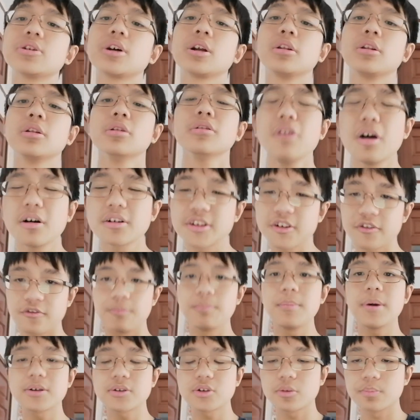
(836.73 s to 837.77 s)
a lot of
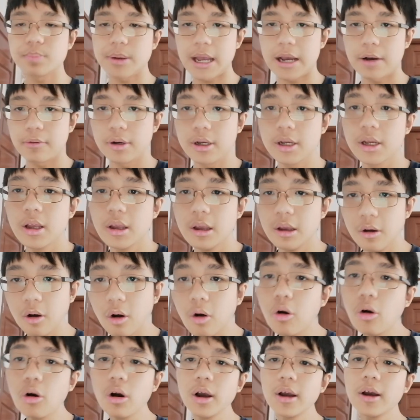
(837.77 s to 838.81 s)
muscle power
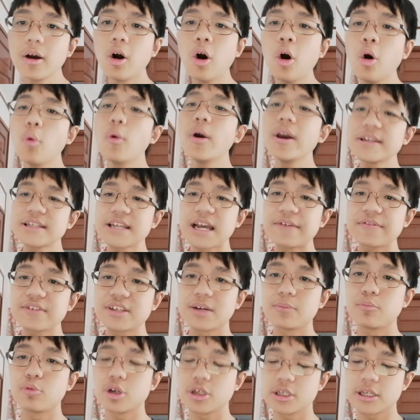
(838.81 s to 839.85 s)
or always have
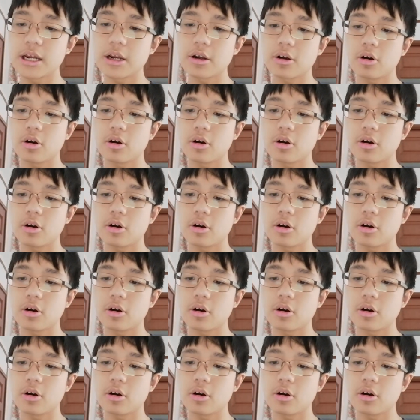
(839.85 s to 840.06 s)
someone